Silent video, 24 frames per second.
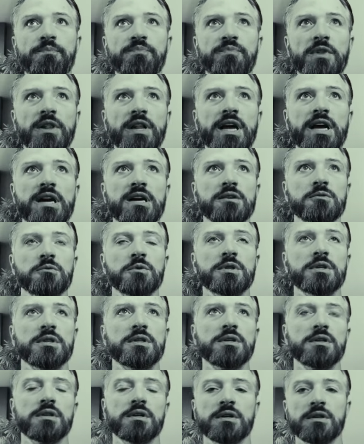layer
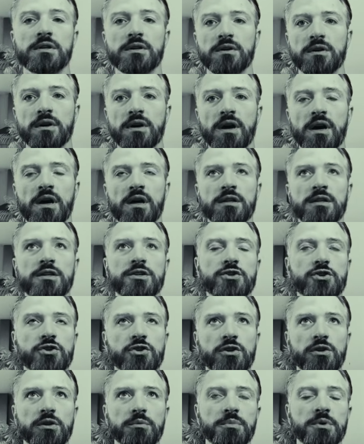with
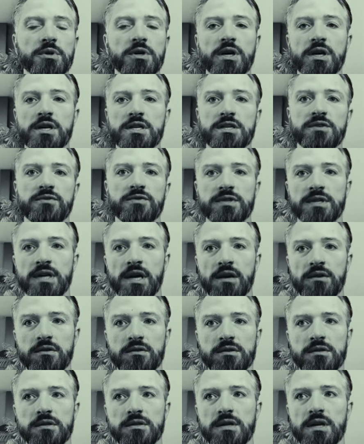additional percussive
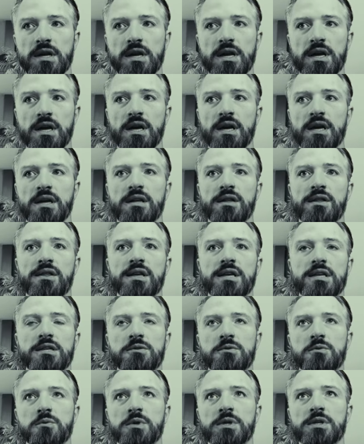sounds,
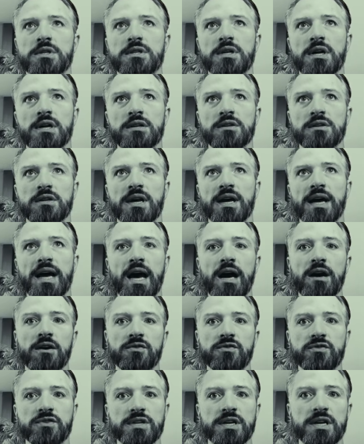things were starting to get out
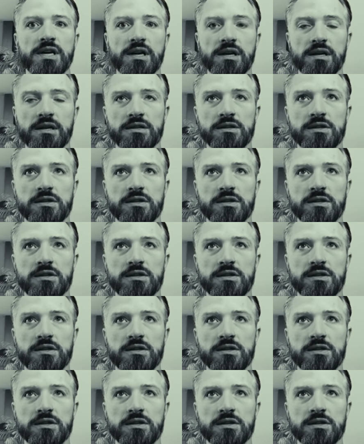of sync.